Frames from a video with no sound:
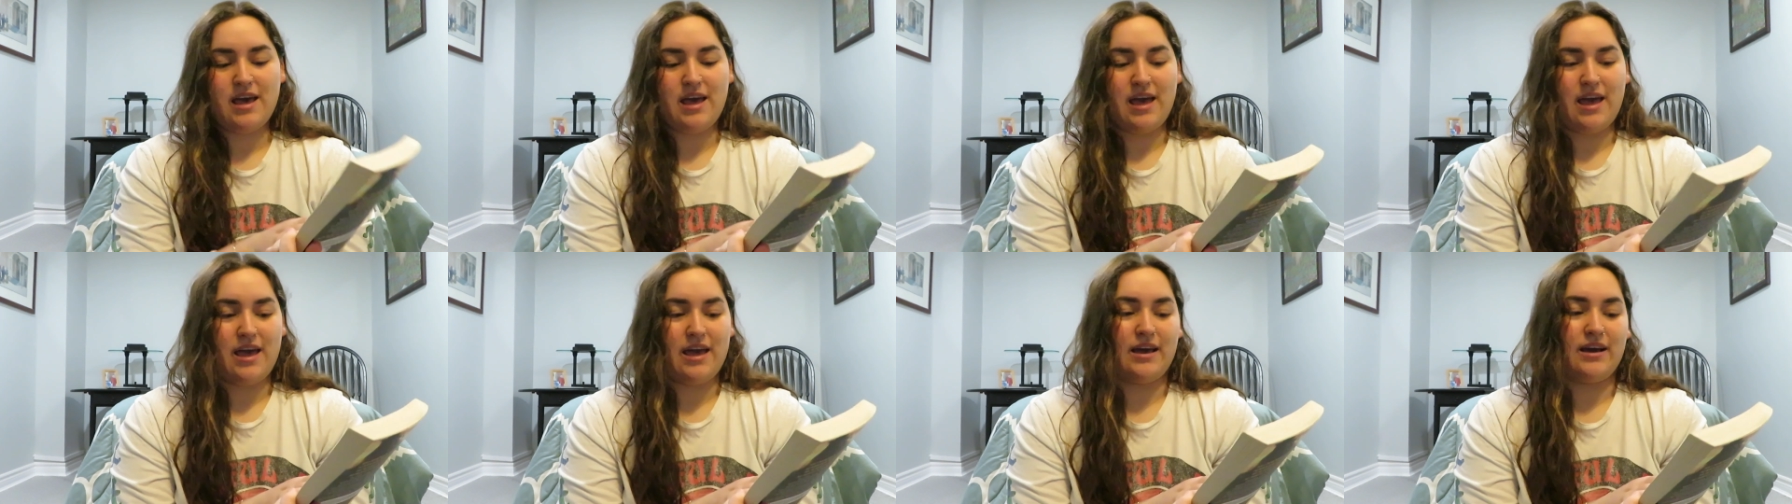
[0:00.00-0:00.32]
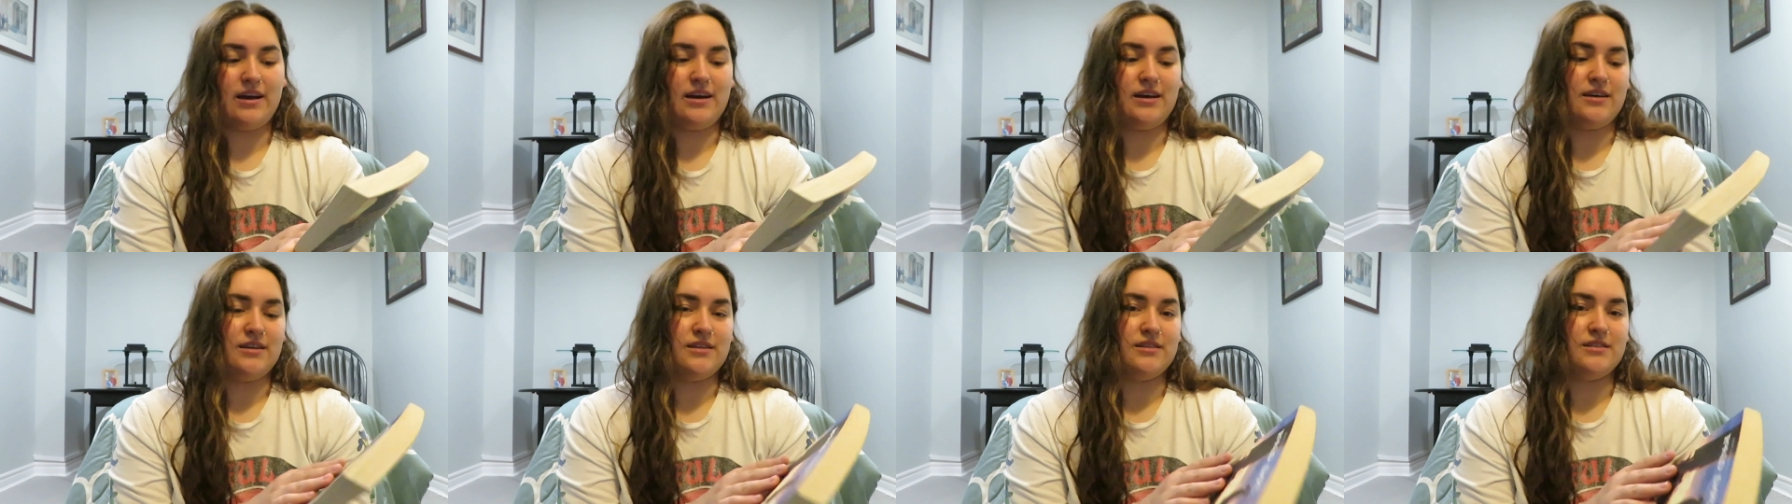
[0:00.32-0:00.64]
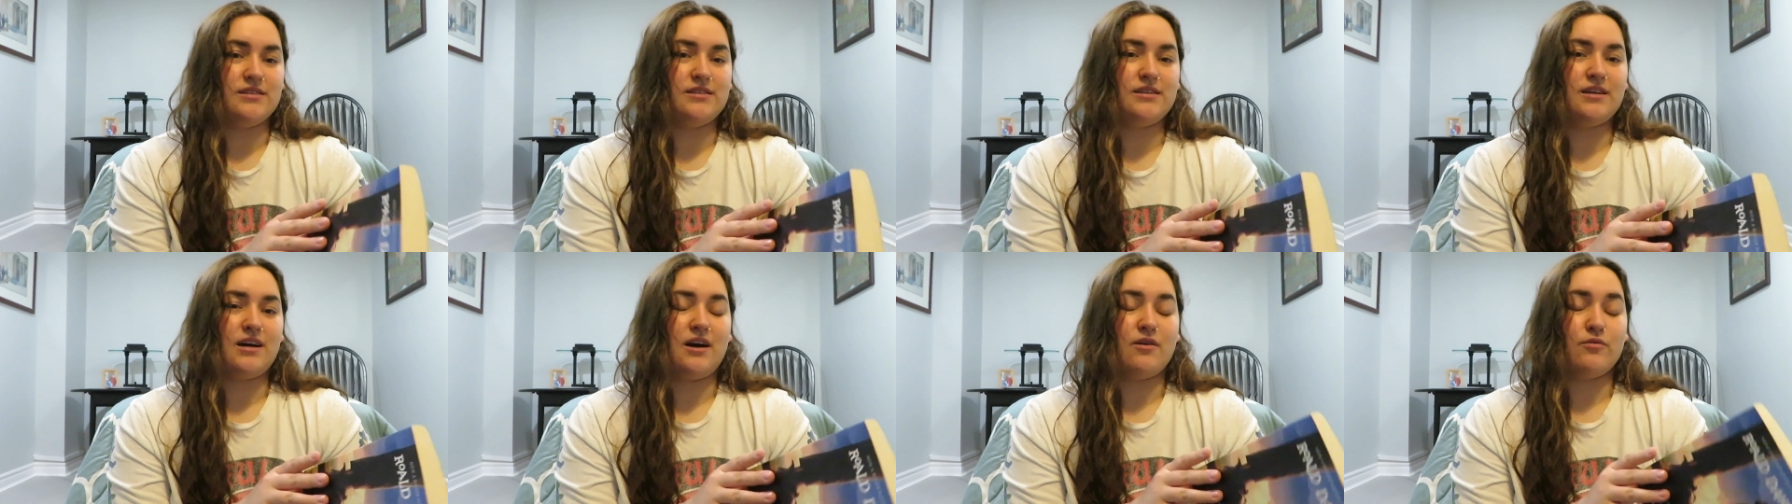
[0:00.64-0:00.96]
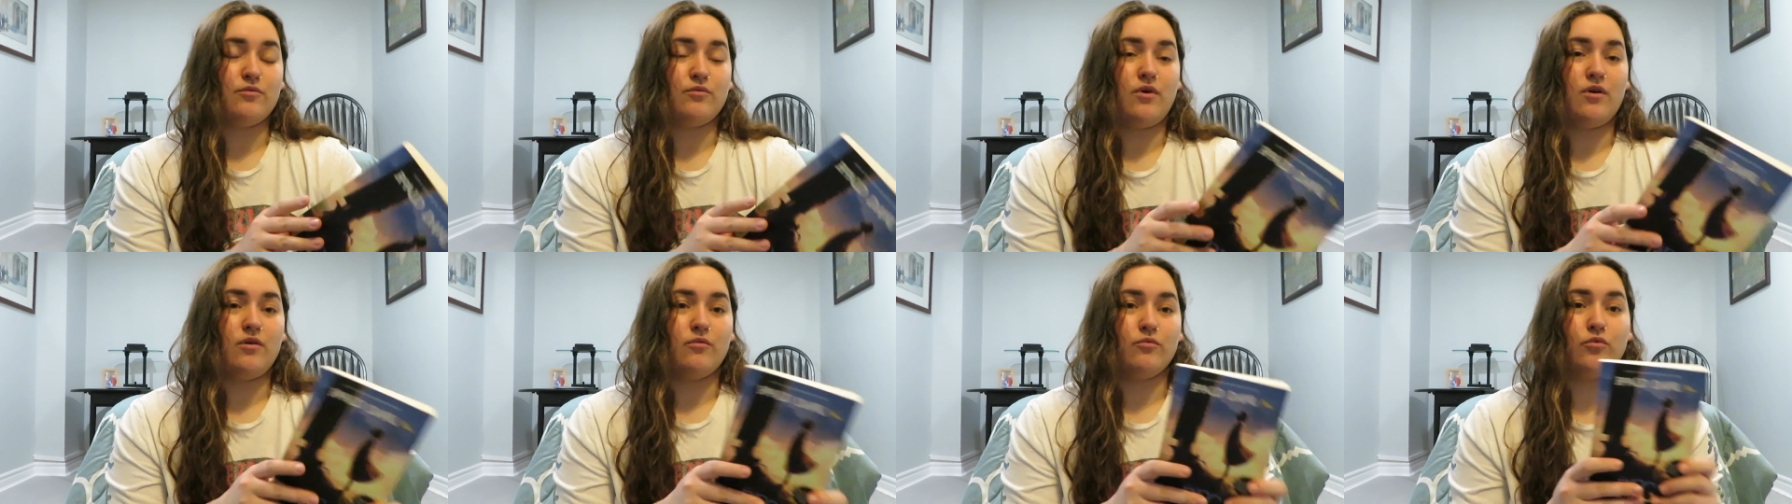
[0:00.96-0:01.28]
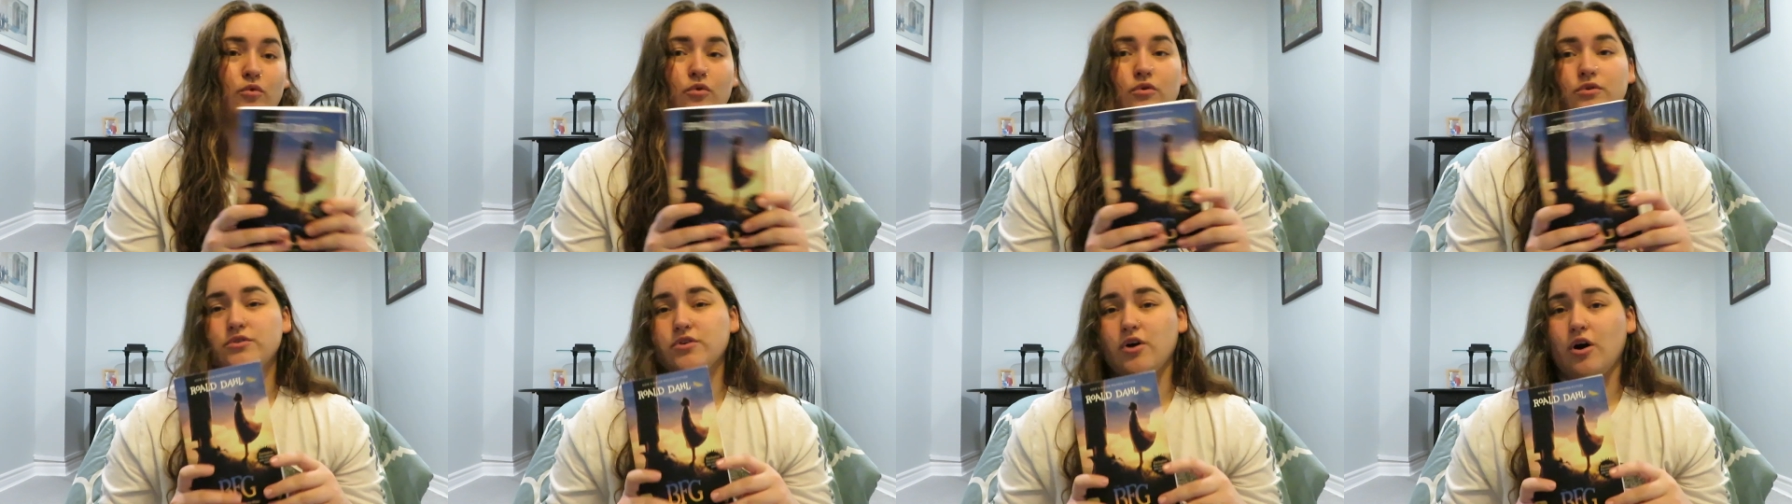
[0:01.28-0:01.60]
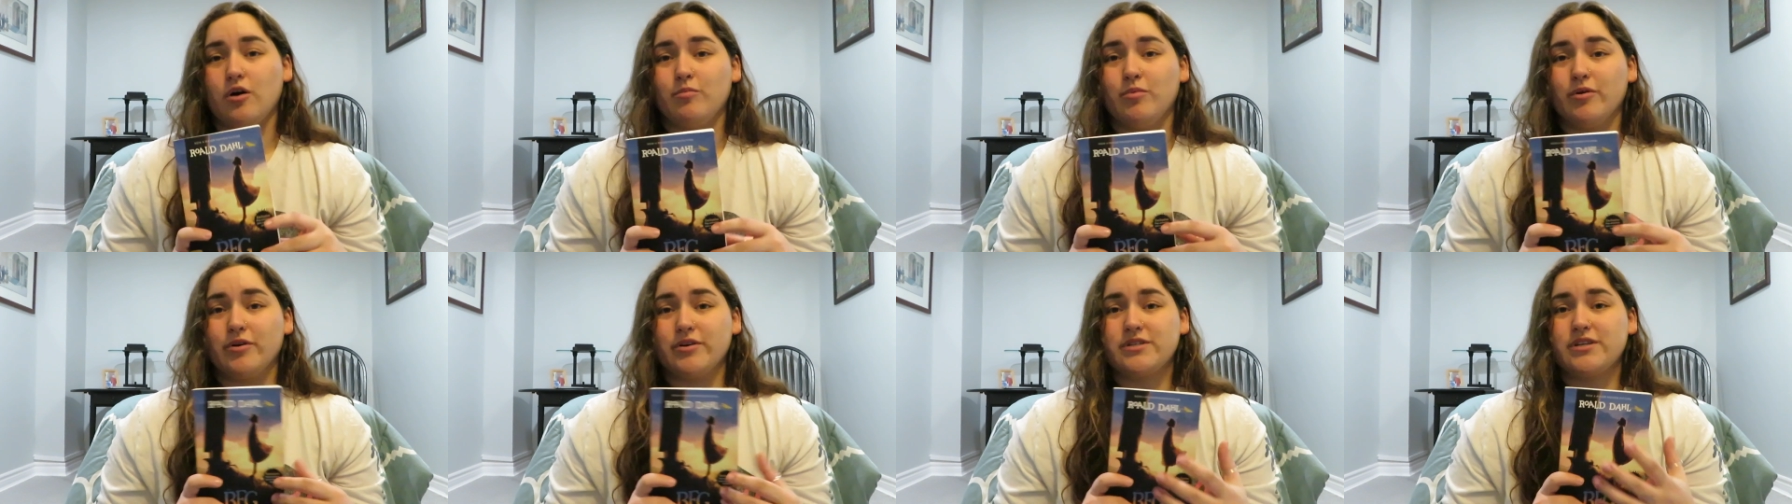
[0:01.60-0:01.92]
and Roald
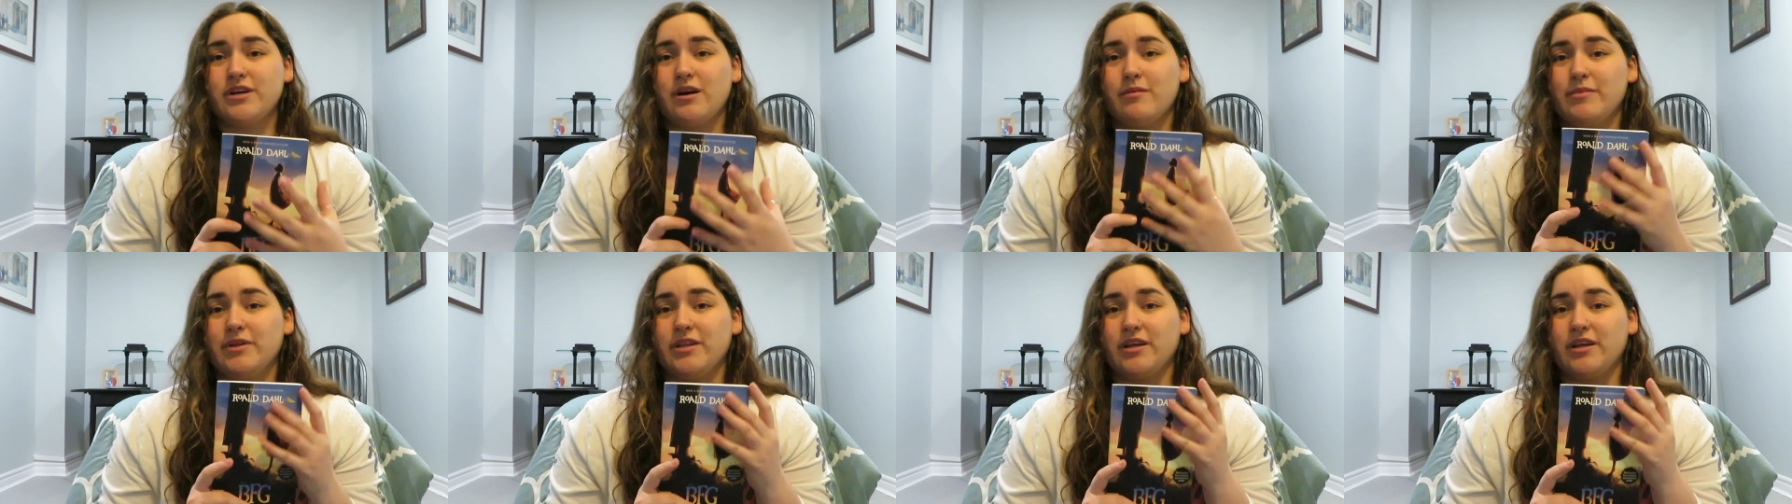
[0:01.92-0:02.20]
Dahl books come